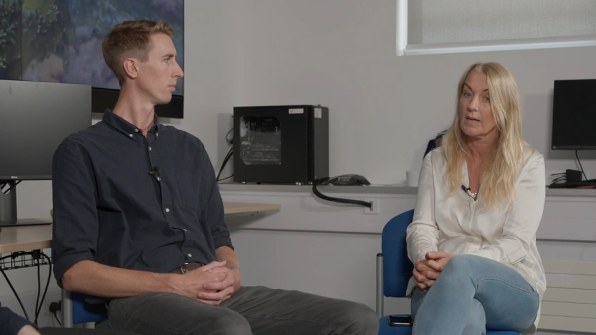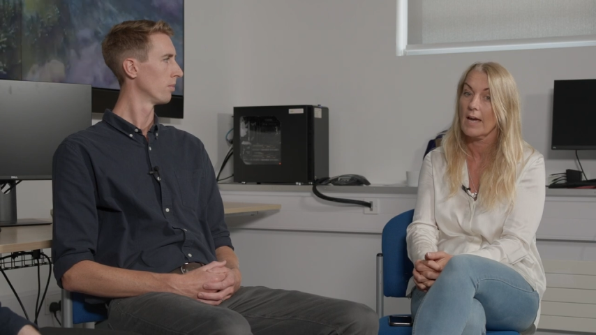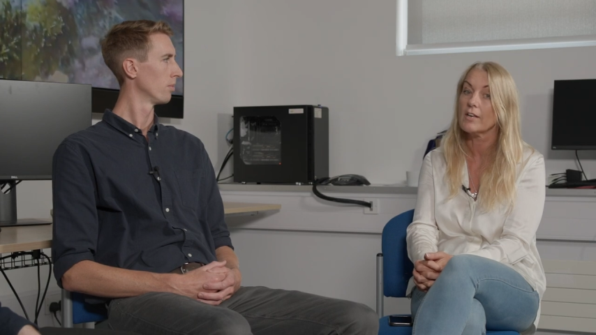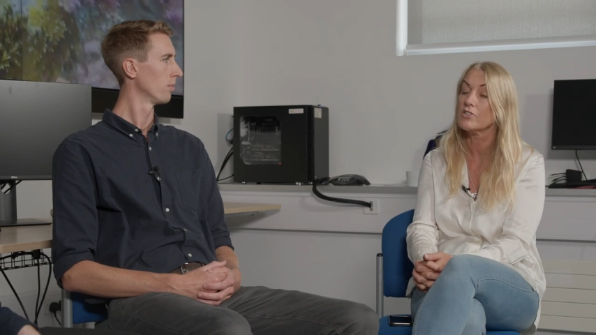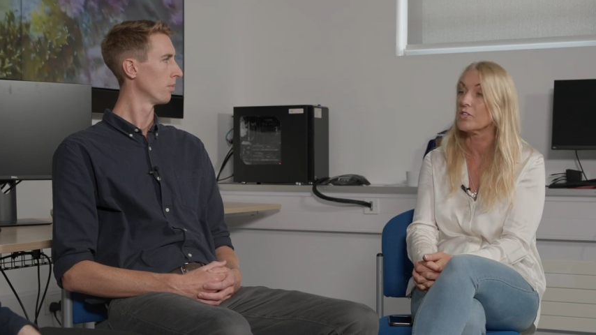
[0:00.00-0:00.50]

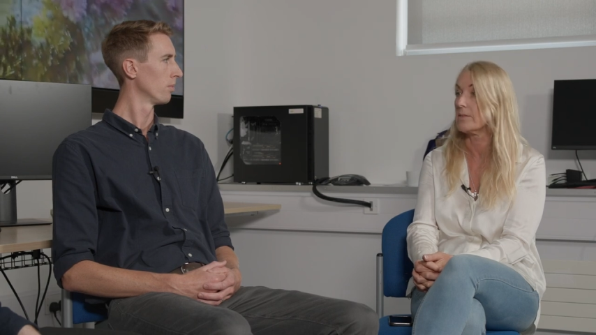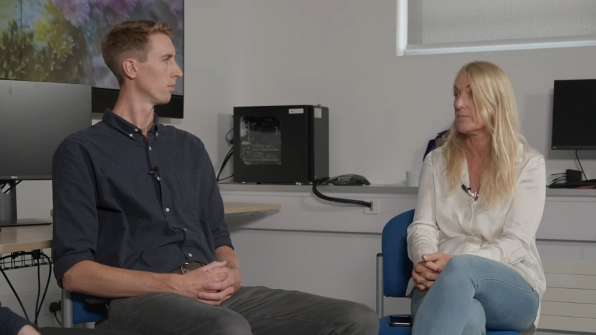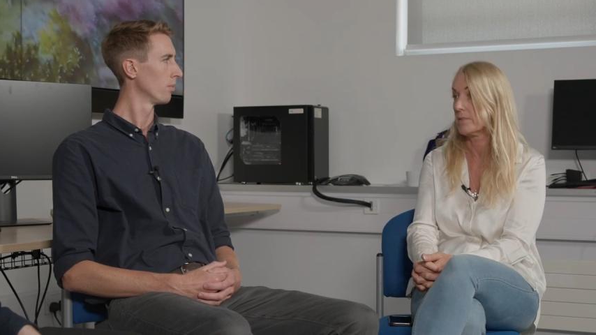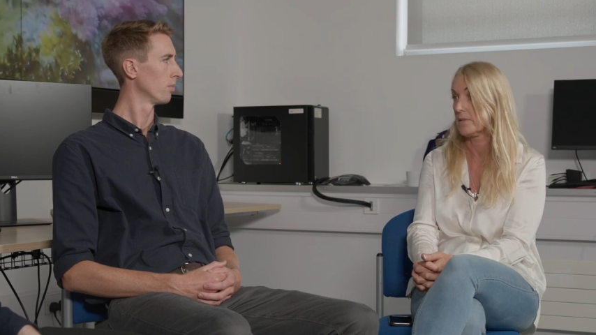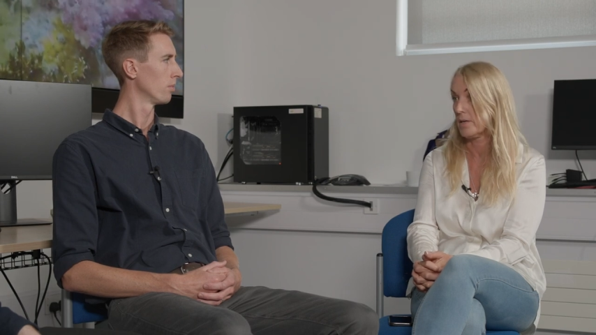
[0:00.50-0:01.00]
Speaker 1: energy
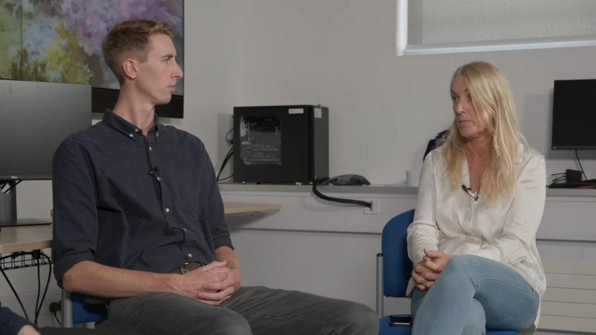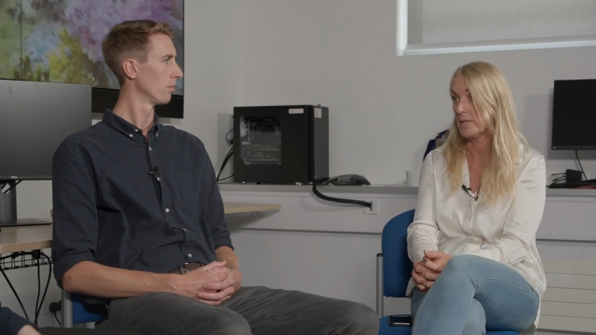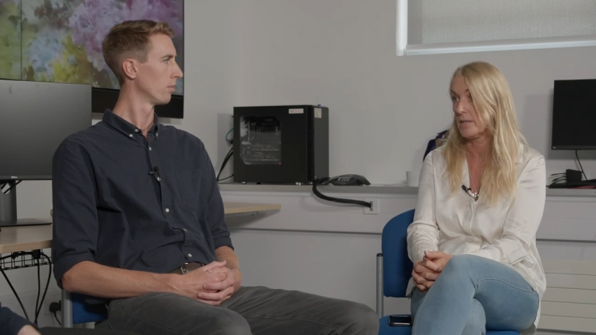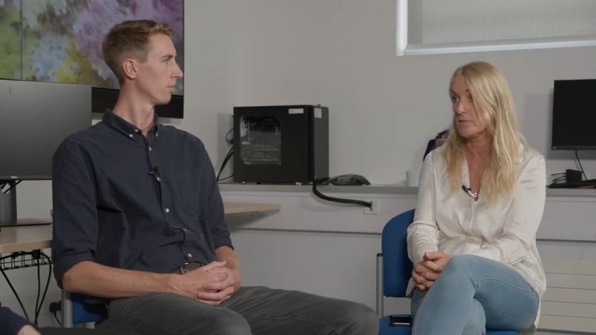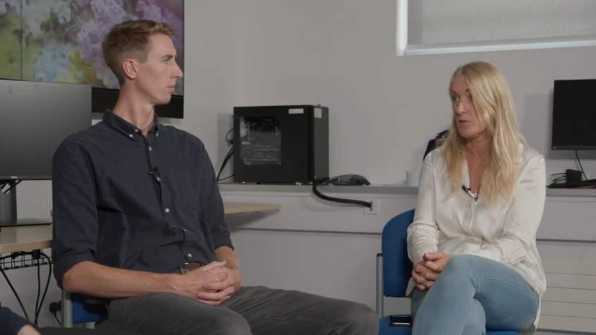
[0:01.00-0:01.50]

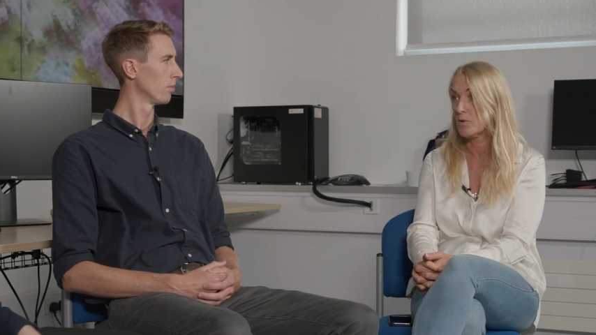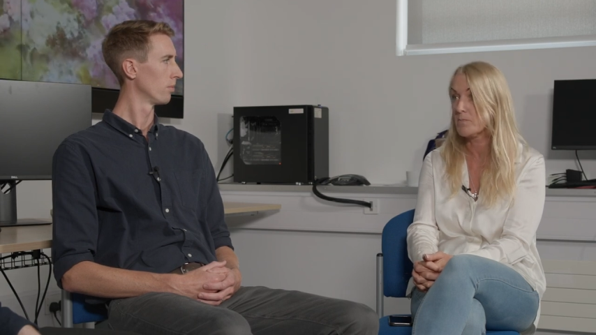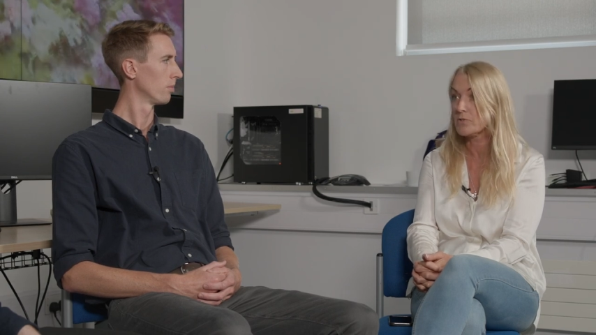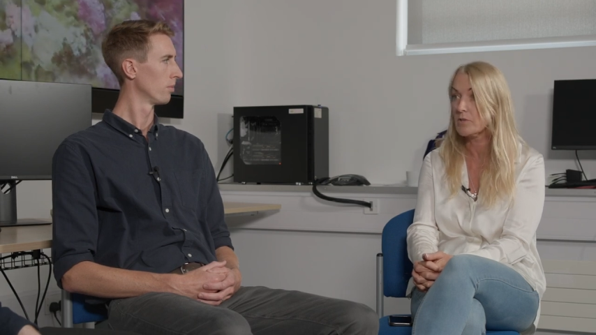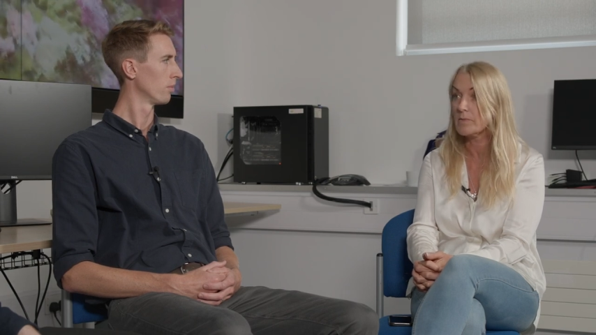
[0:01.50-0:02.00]
company. So we're
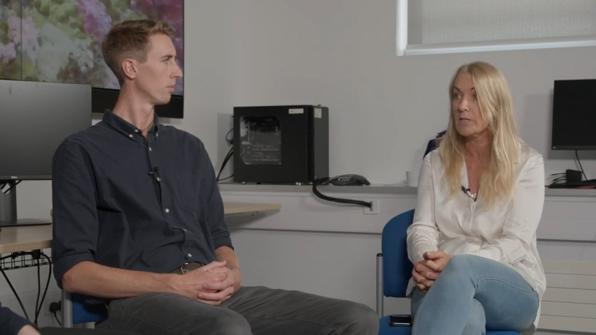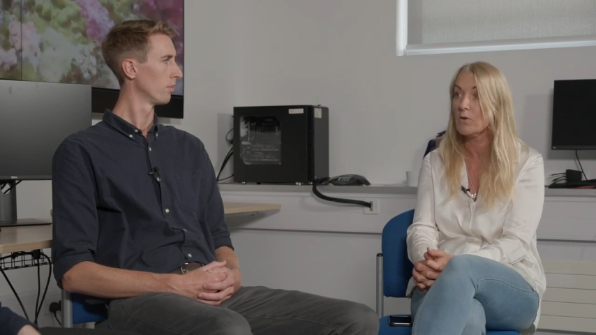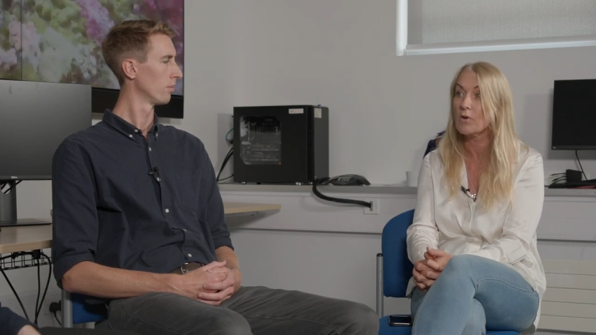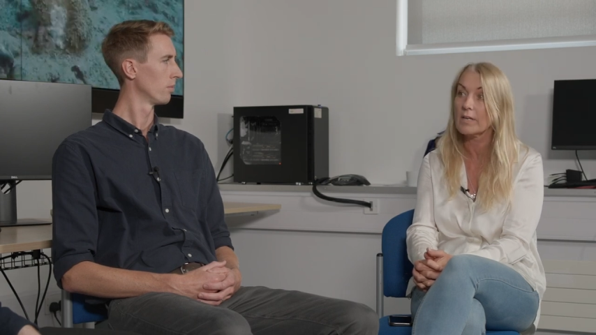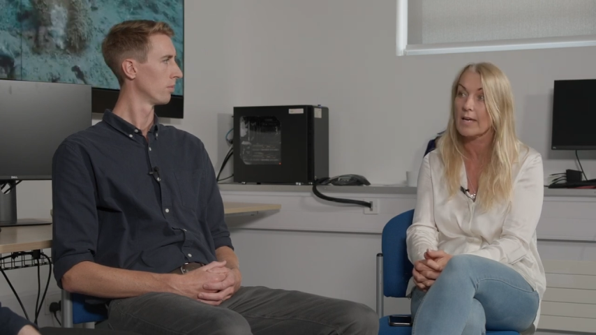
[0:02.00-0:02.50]
predominantly
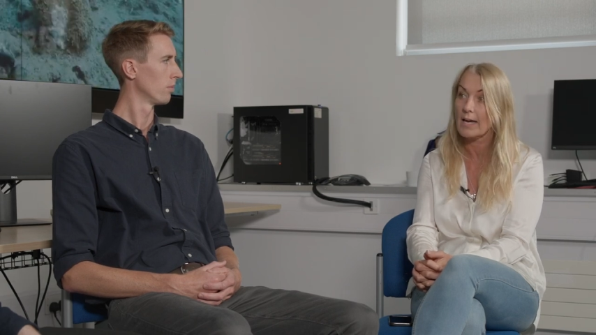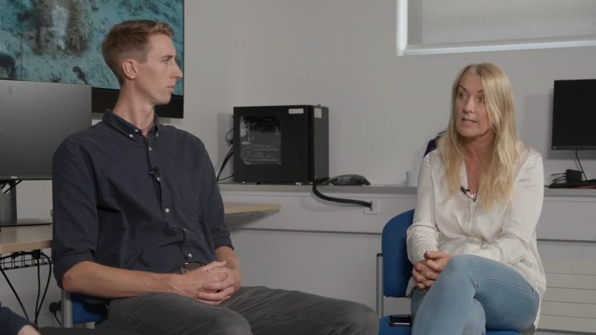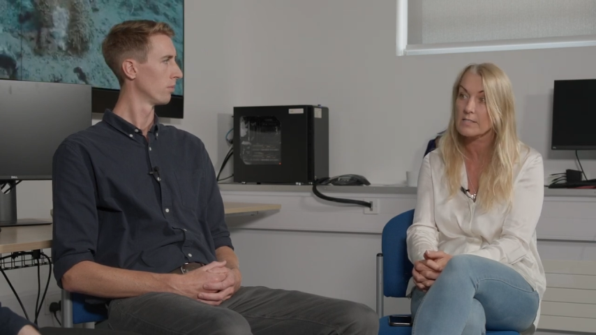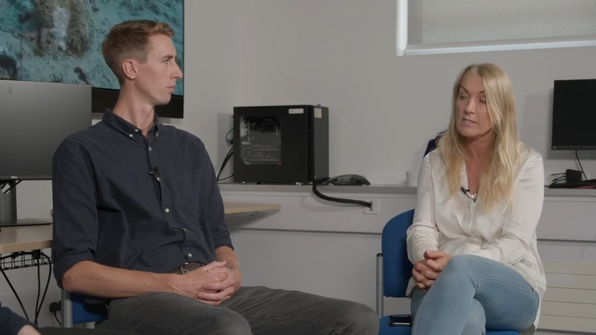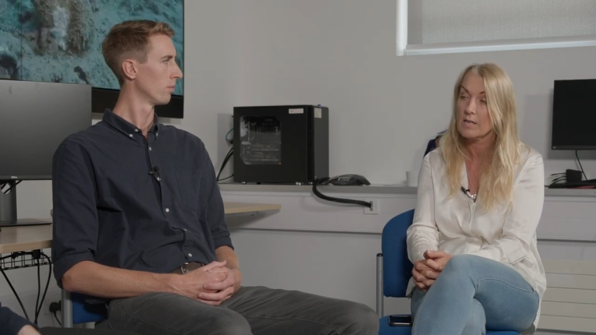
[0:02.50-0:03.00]
oil and
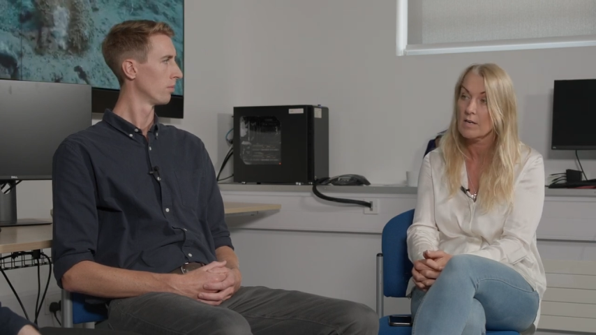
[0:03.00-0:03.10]
gas,